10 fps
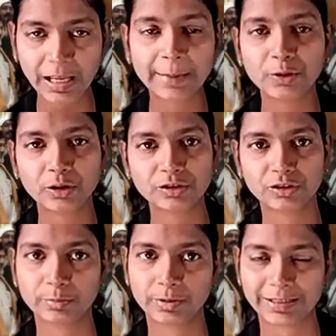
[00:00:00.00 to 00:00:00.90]
I'm not
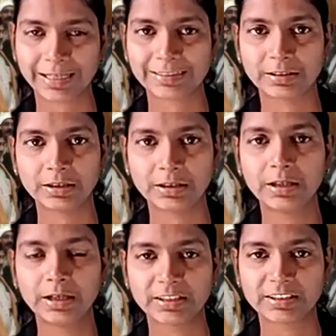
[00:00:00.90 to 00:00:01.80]
sure, but as the
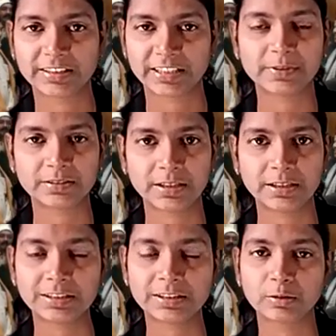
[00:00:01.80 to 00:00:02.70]
statement said,
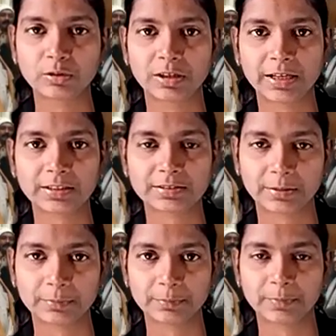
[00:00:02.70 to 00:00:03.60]
it's look like
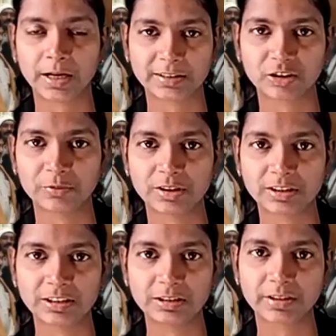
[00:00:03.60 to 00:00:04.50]
some Hatti community
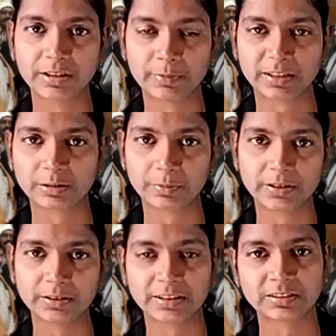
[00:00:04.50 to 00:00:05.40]
is living in Himachal
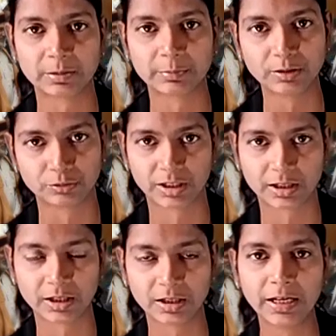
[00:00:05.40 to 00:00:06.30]
Pradesh and some in
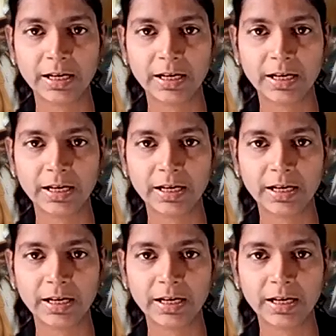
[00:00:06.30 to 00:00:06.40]
Uttarakhand,